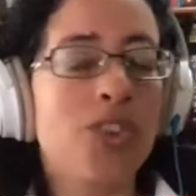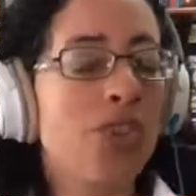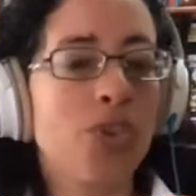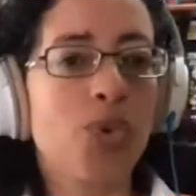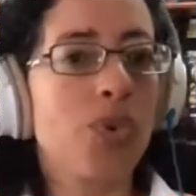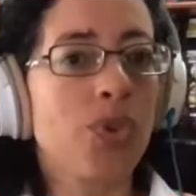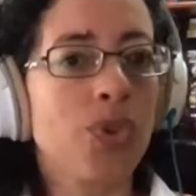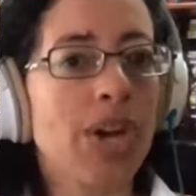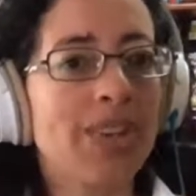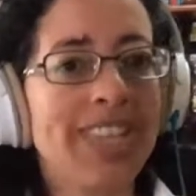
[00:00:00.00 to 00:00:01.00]

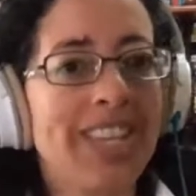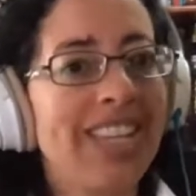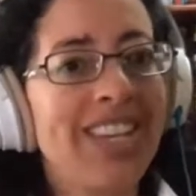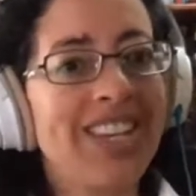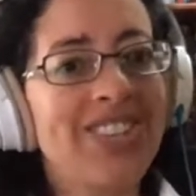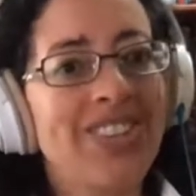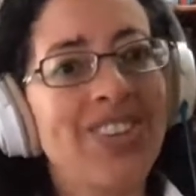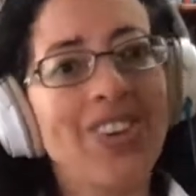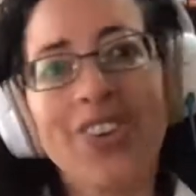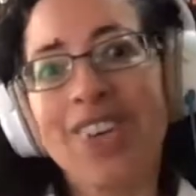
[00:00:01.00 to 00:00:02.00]
throughout the years,
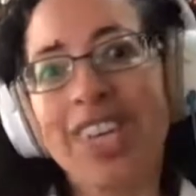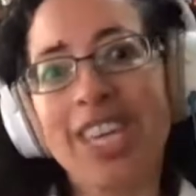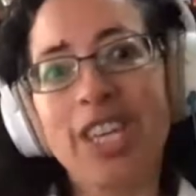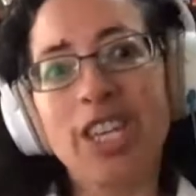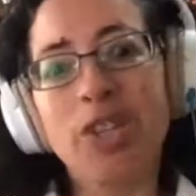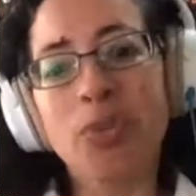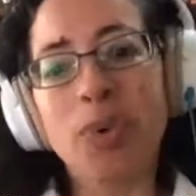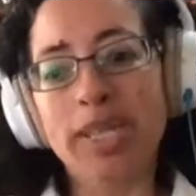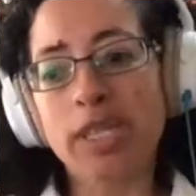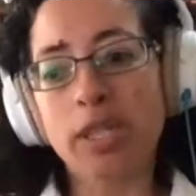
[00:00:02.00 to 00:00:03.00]
it
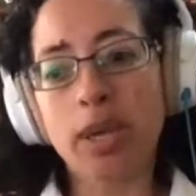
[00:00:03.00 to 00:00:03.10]
was